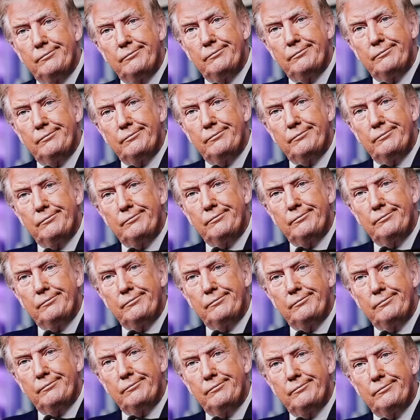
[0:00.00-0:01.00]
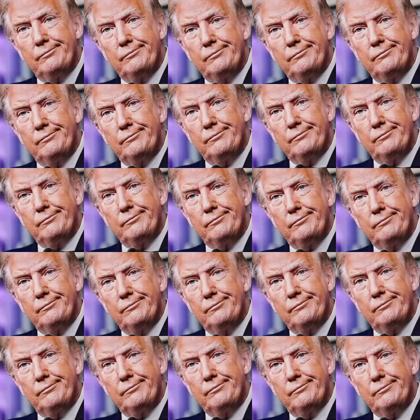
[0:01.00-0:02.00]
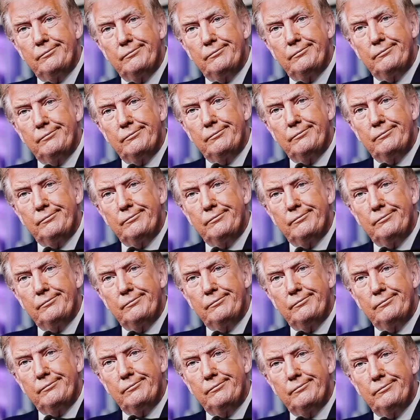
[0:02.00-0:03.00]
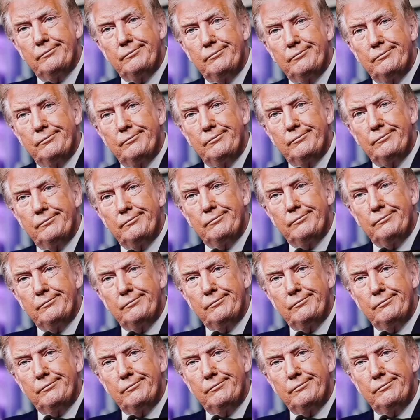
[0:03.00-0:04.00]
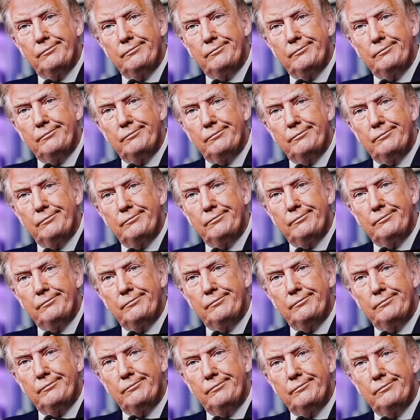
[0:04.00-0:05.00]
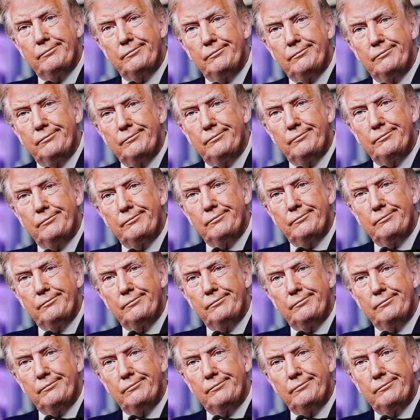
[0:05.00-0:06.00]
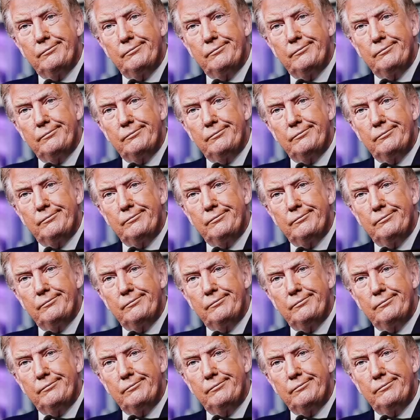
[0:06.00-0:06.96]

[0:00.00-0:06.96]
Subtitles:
The person shown says nothing.